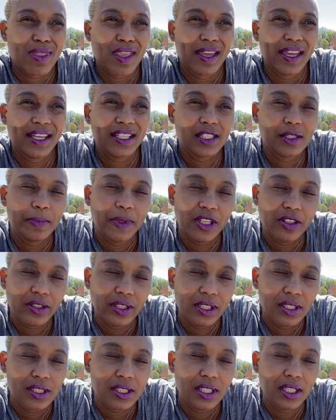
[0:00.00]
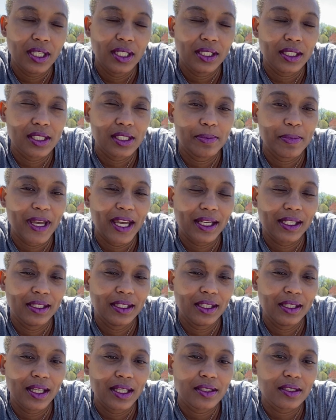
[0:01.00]
Experience the
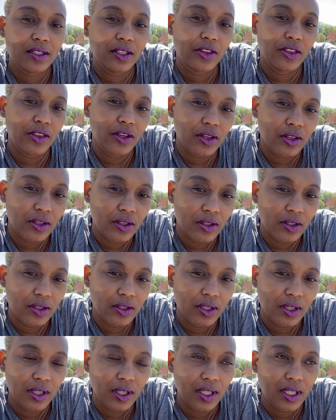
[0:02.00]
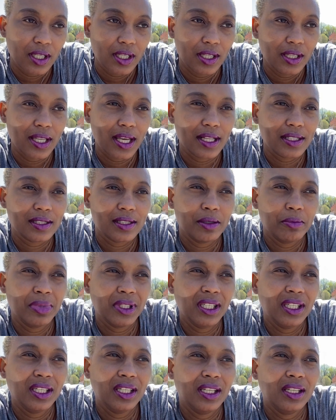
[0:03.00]
unexpected. That's the third. That's the
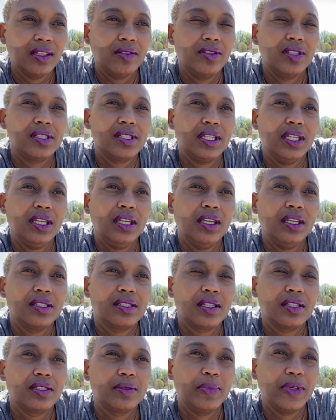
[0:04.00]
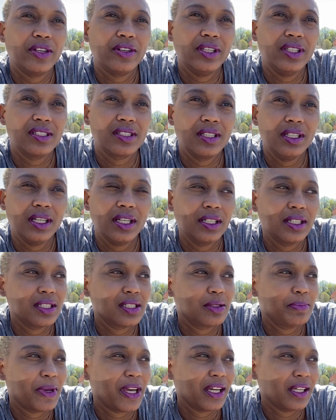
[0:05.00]
beginning of this E, is experience the
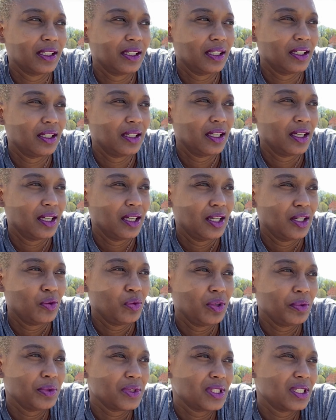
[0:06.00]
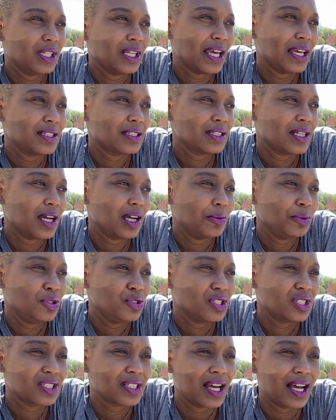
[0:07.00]
unexpected. When was the last time you
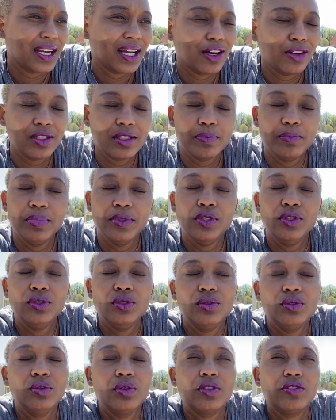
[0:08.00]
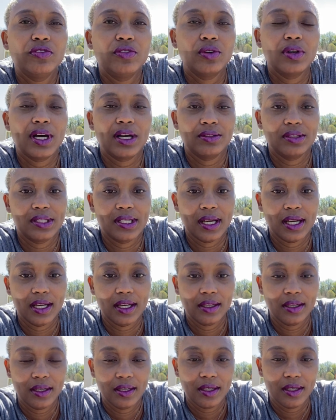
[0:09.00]
just got out? It's beautiful
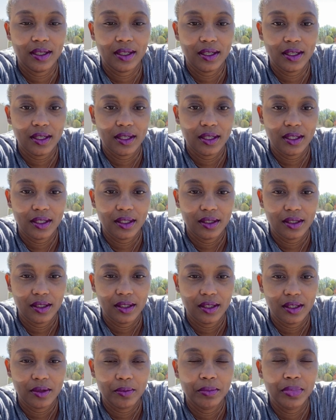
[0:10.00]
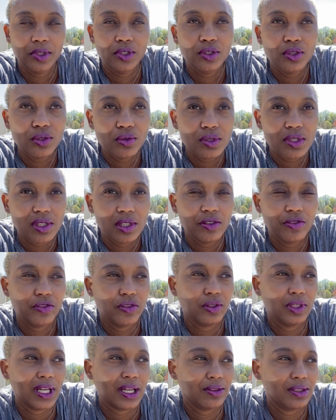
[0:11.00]
outside.
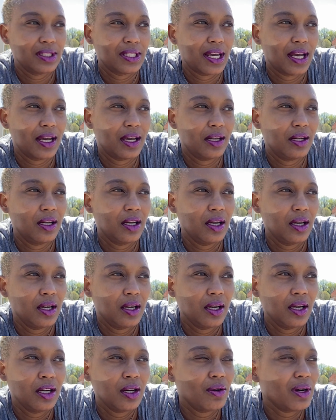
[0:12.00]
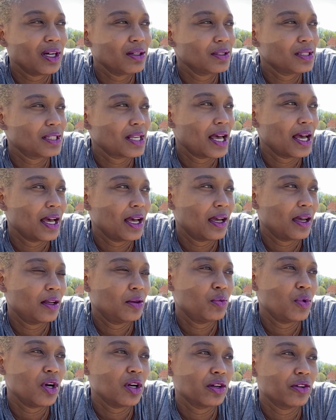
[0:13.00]
Beautiful outside. Go outside,
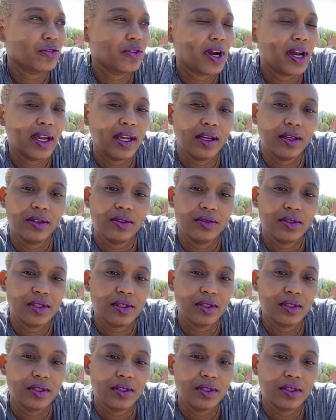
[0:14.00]
walk around.